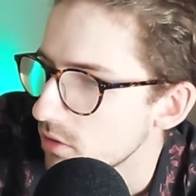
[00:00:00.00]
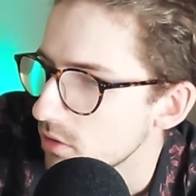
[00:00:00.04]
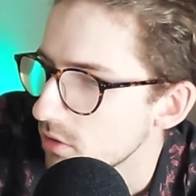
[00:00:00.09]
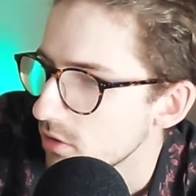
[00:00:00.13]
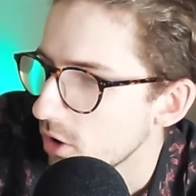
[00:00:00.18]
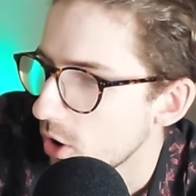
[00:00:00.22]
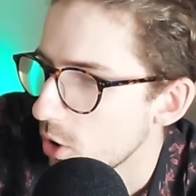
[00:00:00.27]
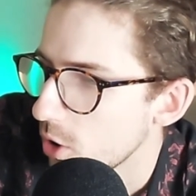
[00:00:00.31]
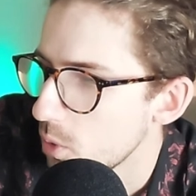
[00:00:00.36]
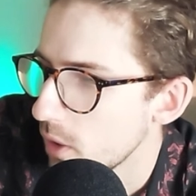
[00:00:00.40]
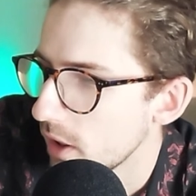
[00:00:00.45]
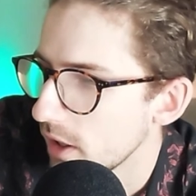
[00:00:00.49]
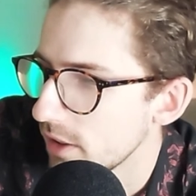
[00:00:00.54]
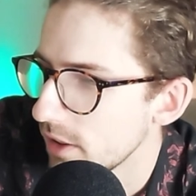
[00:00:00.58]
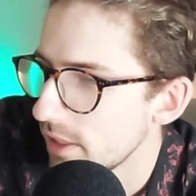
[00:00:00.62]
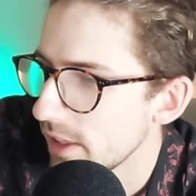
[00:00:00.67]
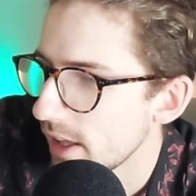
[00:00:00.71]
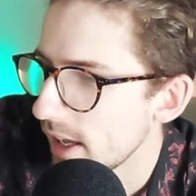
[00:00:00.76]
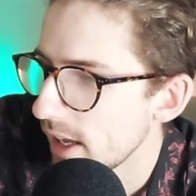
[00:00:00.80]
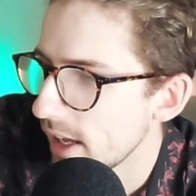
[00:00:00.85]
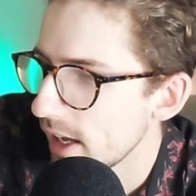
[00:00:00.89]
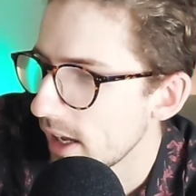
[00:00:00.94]
No one
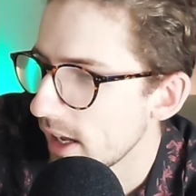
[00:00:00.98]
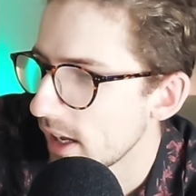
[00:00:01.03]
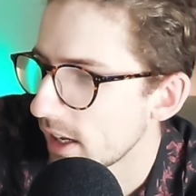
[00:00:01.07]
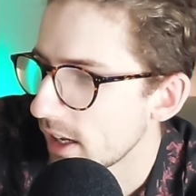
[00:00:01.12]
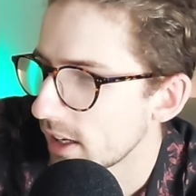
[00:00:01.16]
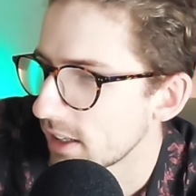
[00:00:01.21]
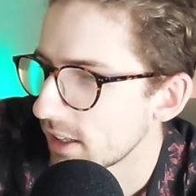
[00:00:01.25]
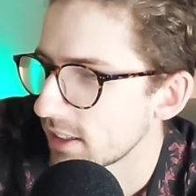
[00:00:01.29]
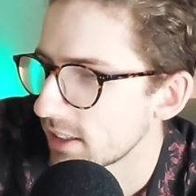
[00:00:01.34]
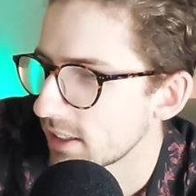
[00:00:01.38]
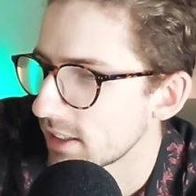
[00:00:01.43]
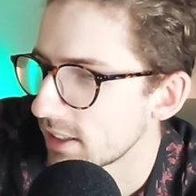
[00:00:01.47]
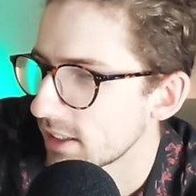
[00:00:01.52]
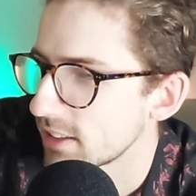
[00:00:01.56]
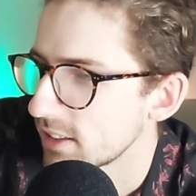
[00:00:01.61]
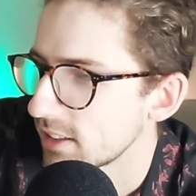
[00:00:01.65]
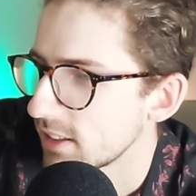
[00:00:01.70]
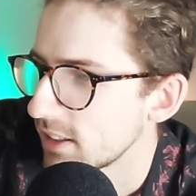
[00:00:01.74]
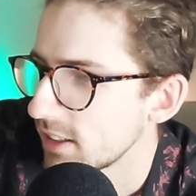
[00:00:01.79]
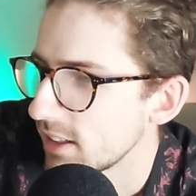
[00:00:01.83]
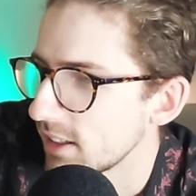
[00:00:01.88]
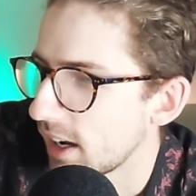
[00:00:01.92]
there.
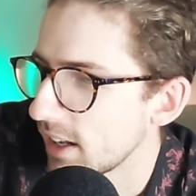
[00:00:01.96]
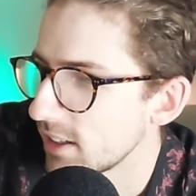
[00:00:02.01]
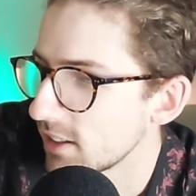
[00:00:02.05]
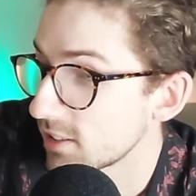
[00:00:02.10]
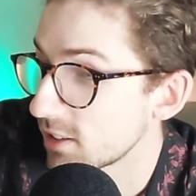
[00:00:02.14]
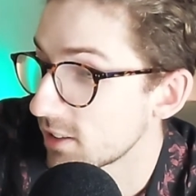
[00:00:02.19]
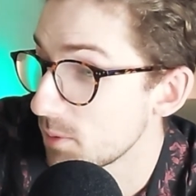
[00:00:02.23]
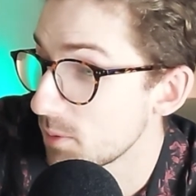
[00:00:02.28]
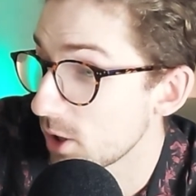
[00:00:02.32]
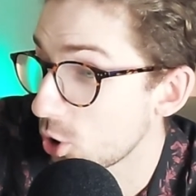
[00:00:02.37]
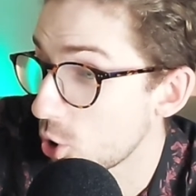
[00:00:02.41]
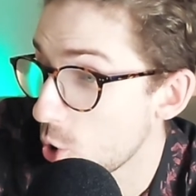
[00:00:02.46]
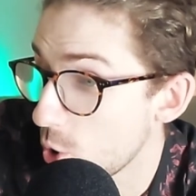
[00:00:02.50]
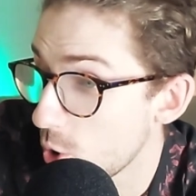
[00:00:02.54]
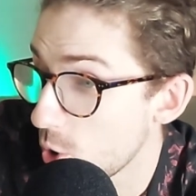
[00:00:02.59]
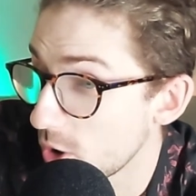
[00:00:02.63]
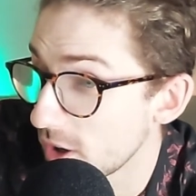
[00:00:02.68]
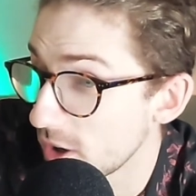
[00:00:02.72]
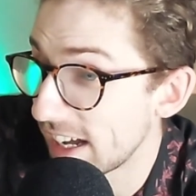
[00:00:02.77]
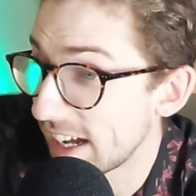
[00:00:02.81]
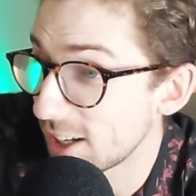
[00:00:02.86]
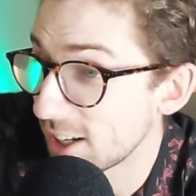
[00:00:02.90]
And it's going to be a
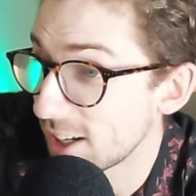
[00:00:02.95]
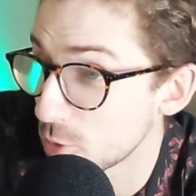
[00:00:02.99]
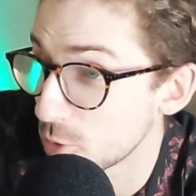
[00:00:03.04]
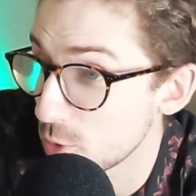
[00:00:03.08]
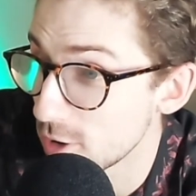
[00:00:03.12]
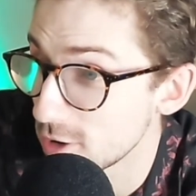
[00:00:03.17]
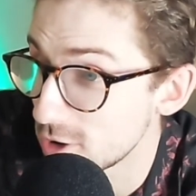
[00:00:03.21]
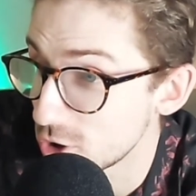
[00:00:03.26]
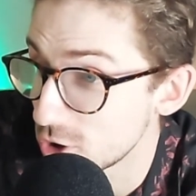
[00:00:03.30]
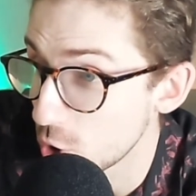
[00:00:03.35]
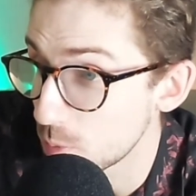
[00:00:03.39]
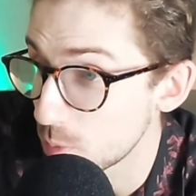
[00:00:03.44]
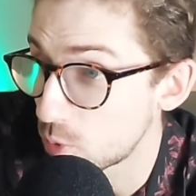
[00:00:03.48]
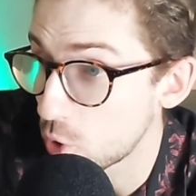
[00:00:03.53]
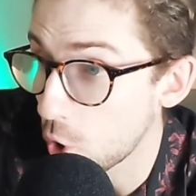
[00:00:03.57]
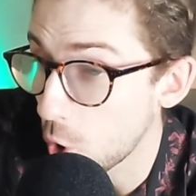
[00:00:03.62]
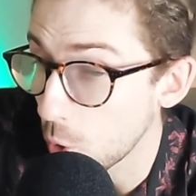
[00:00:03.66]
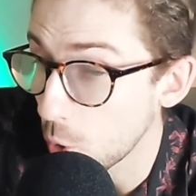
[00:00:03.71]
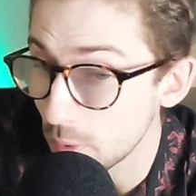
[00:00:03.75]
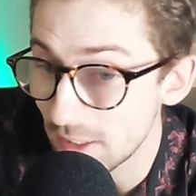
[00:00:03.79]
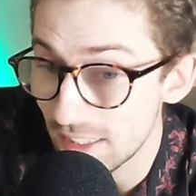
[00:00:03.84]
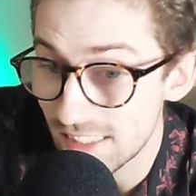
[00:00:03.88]
corner, and Garuccio
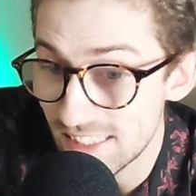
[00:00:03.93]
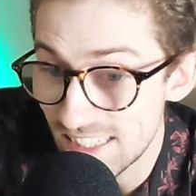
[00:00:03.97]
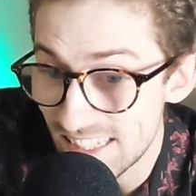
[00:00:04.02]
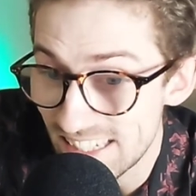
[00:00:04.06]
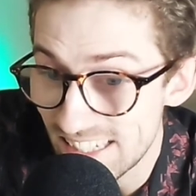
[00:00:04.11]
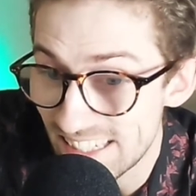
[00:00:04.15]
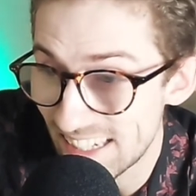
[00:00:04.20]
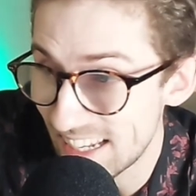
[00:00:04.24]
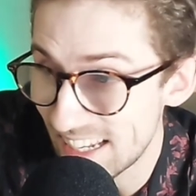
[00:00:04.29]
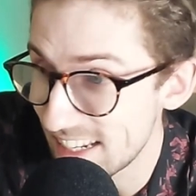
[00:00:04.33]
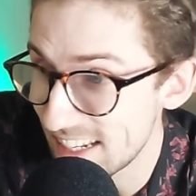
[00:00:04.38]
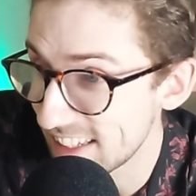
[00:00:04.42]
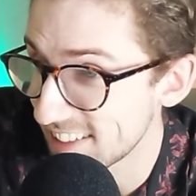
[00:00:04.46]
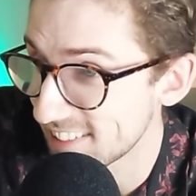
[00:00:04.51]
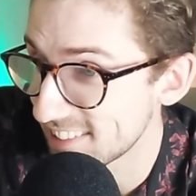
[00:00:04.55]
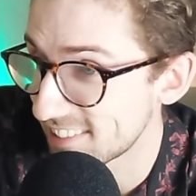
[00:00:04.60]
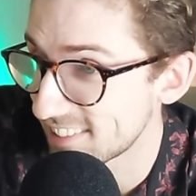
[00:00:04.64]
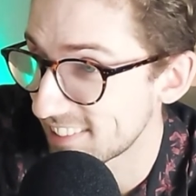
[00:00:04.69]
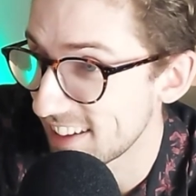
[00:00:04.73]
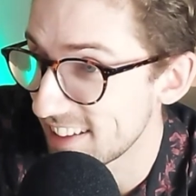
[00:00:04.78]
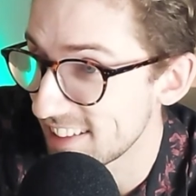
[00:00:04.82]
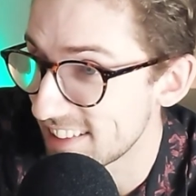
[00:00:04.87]
probably didn't need to
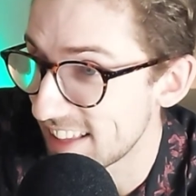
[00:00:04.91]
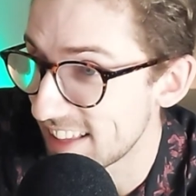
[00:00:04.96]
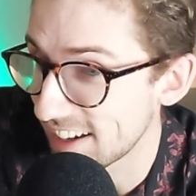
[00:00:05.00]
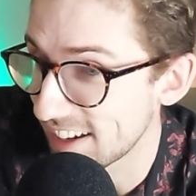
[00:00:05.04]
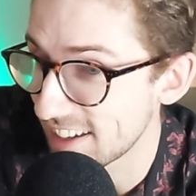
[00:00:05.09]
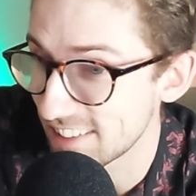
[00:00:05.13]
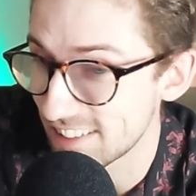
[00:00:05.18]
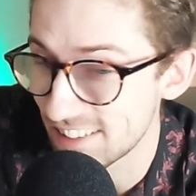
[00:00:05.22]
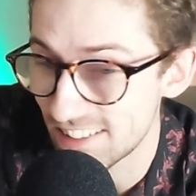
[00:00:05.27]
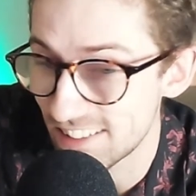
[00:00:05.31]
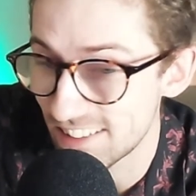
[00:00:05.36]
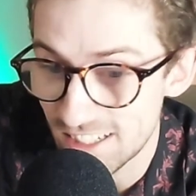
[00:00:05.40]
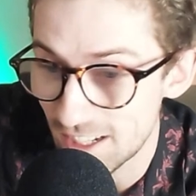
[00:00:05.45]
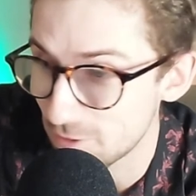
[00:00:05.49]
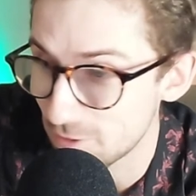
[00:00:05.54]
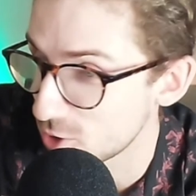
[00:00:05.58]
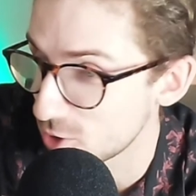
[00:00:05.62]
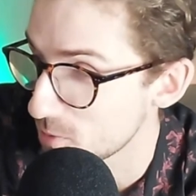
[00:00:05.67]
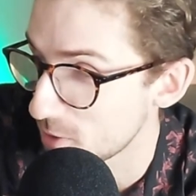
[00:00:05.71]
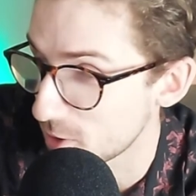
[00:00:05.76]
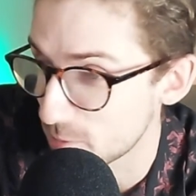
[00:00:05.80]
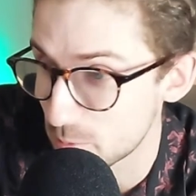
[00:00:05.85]
concede that because he didn't have
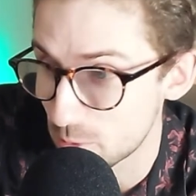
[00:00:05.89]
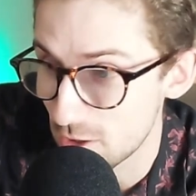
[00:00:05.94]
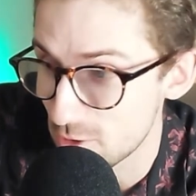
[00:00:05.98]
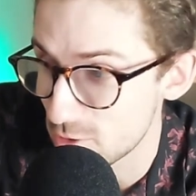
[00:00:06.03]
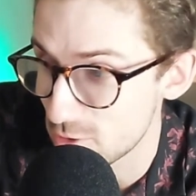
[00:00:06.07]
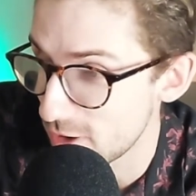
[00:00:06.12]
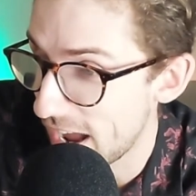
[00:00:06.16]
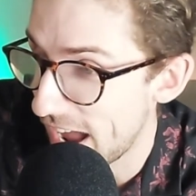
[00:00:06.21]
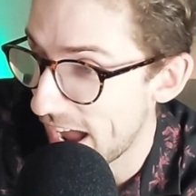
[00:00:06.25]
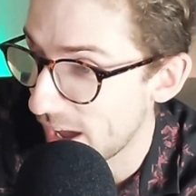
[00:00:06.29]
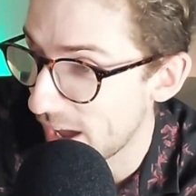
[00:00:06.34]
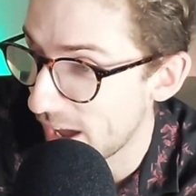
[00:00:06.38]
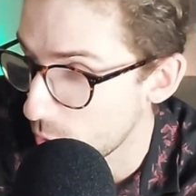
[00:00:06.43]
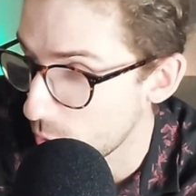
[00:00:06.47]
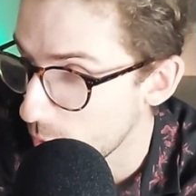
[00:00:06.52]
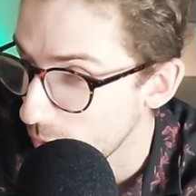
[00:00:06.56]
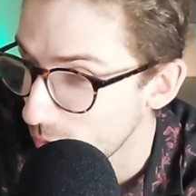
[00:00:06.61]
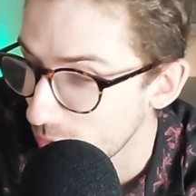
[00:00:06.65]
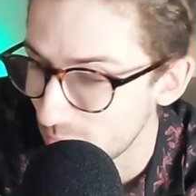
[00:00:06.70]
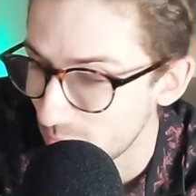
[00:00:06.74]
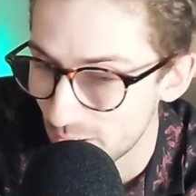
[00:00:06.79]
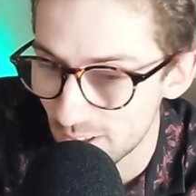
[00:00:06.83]
too much pressure at
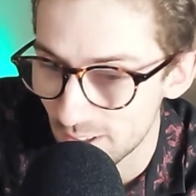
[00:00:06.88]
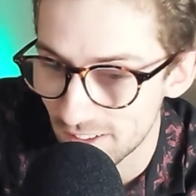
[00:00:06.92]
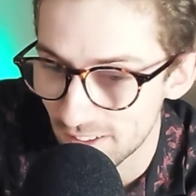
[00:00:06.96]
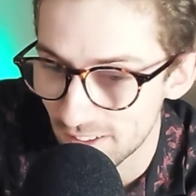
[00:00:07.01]
all.